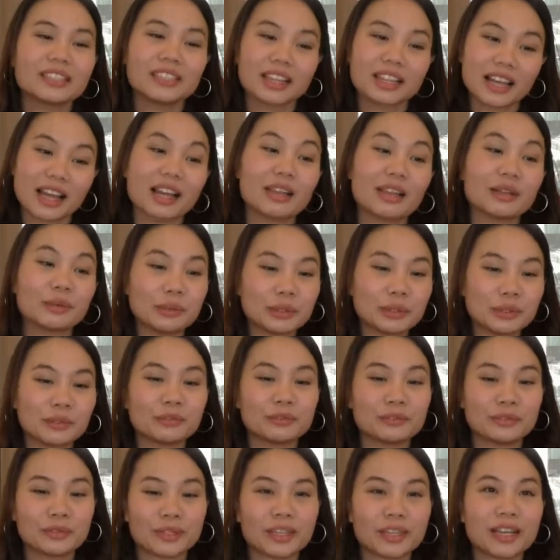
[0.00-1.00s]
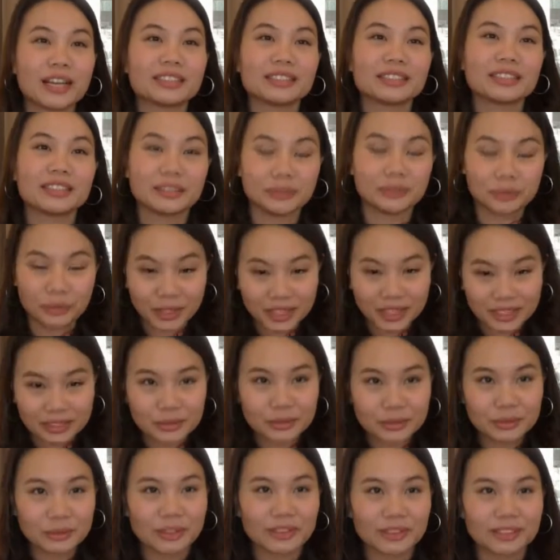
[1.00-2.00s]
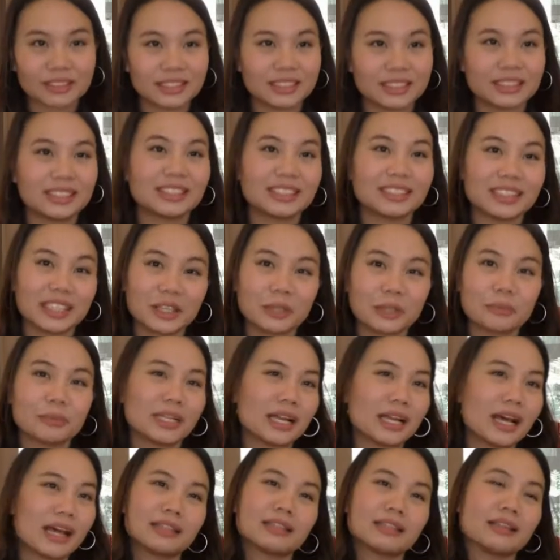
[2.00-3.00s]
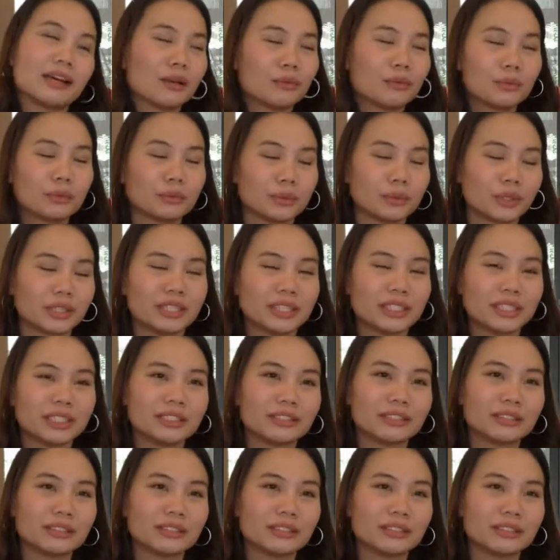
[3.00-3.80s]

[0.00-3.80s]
I will focus and read through on the detail, but after I will really